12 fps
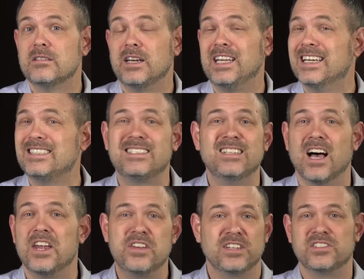And he gets
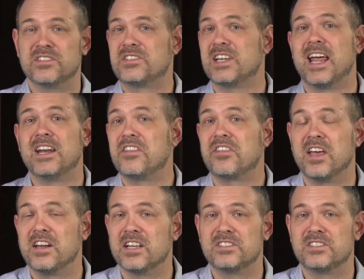done, doesn't say anything,